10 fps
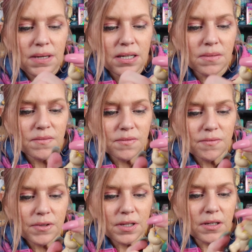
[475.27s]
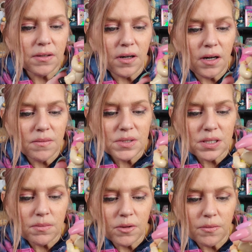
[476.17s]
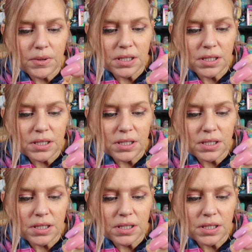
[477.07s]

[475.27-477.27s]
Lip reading: make them for their arms to move,